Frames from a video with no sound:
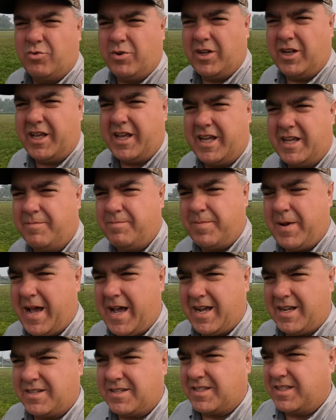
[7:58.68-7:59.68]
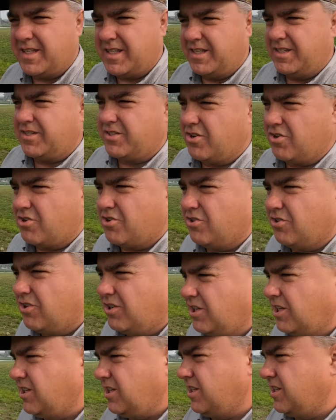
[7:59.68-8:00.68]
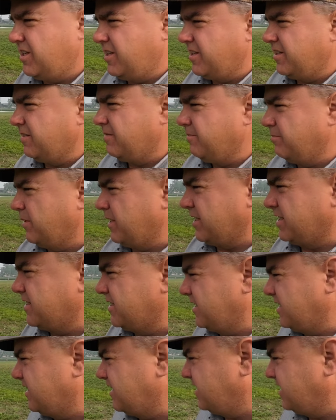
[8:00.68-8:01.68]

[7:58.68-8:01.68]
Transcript: really impacts the circle, but uh,